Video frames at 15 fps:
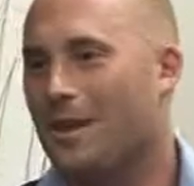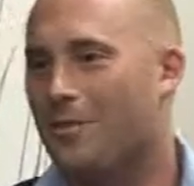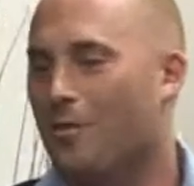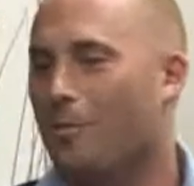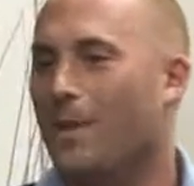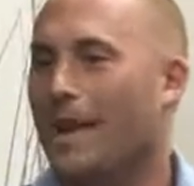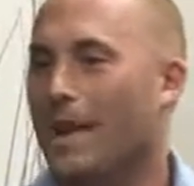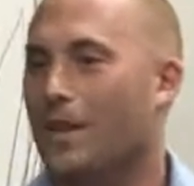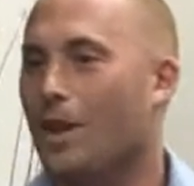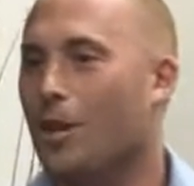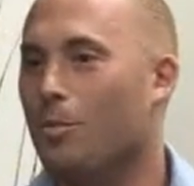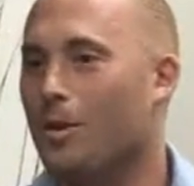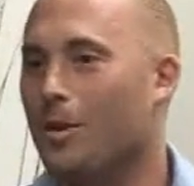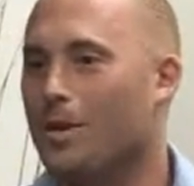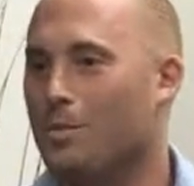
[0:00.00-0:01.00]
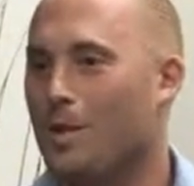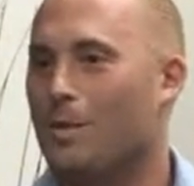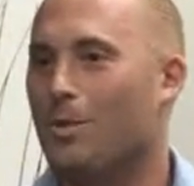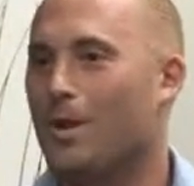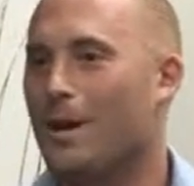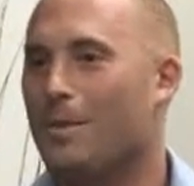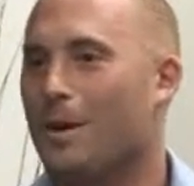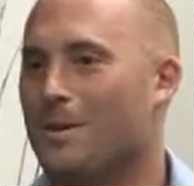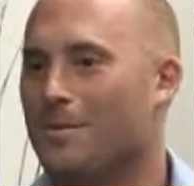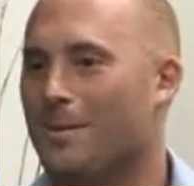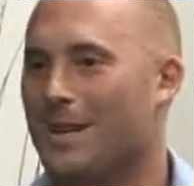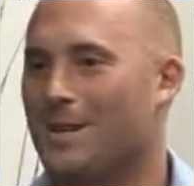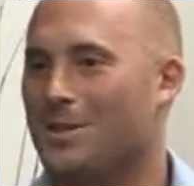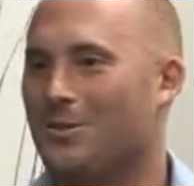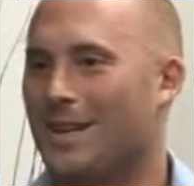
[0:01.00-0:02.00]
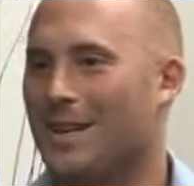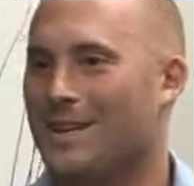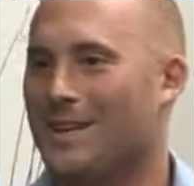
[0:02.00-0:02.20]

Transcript: for me, though, because people come up to me in the street